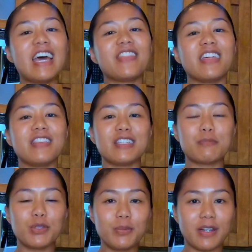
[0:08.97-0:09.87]
then this
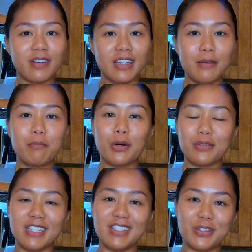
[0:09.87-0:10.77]
blueberry
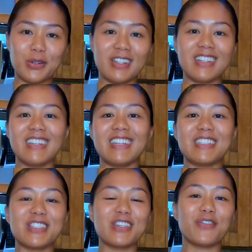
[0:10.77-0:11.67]
protein donut
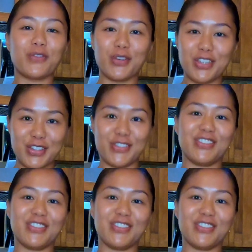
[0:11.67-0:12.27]
is for you.